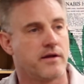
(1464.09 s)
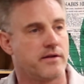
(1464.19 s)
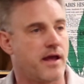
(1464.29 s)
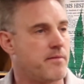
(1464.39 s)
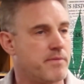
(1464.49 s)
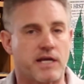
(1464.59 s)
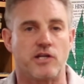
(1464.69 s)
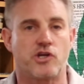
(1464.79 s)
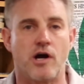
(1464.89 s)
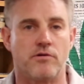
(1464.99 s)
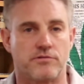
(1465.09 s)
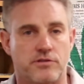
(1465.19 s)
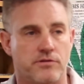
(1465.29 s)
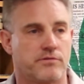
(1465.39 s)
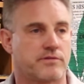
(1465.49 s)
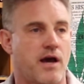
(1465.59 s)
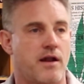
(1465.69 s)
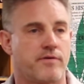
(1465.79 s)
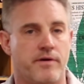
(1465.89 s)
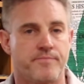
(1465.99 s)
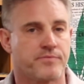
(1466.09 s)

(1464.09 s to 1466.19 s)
named Mickey Jones, who's kind of